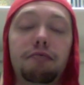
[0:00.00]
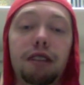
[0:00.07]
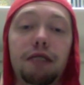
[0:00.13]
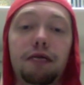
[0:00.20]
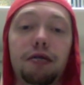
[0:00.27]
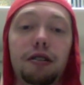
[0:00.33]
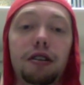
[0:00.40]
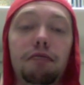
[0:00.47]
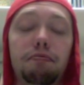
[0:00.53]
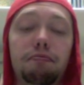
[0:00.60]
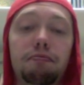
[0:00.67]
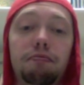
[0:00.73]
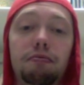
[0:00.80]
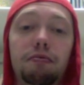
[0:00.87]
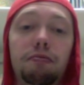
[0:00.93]
Definitely
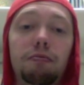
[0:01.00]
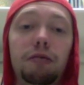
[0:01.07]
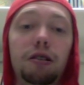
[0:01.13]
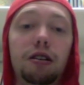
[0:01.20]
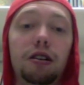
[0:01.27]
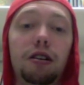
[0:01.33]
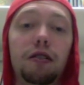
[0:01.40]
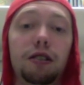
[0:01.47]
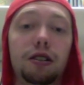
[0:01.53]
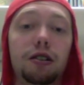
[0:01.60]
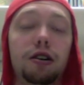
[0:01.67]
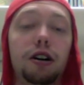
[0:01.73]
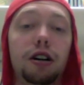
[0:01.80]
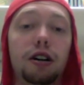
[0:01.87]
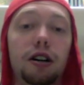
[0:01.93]
give us a
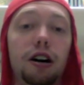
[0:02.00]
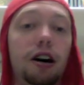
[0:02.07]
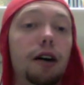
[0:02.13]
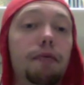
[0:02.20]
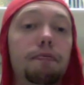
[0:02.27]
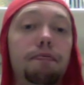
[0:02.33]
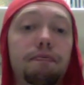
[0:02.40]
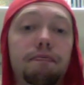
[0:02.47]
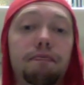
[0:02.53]
look. Um,